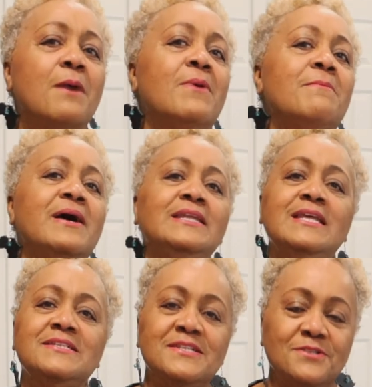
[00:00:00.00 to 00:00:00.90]
But my
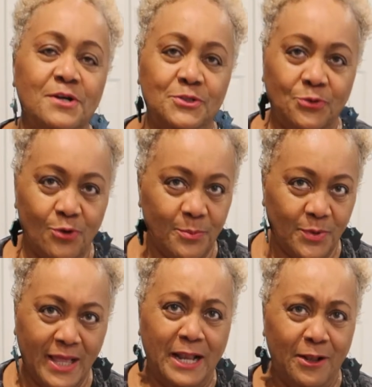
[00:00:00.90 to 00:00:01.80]
nieces are
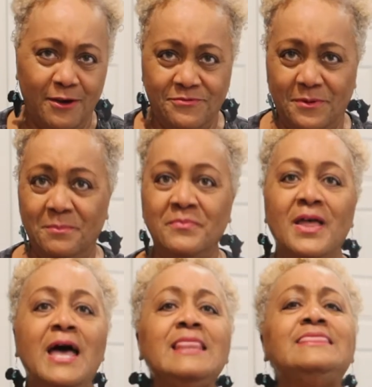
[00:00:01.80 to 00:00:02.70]
adorable. I love them.
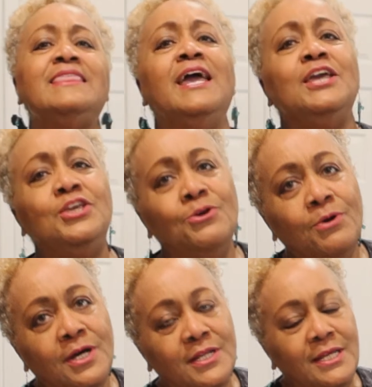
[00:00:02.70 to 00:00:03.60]
Thank you,
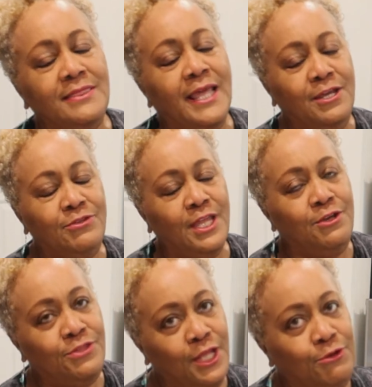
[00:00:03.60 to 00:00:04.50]
honey. Thank you,
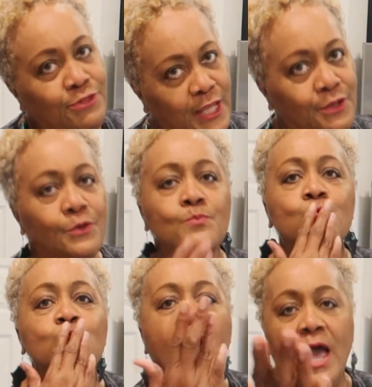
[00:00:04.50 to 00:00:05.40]
thank you, thank you, thank you.
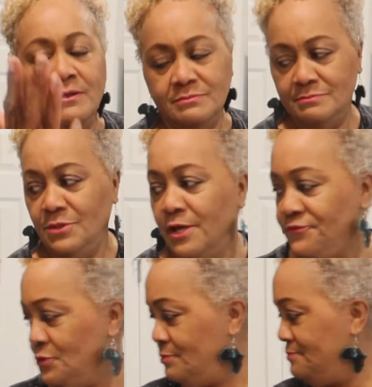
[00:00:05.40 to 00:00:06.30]
Mwah! Love you.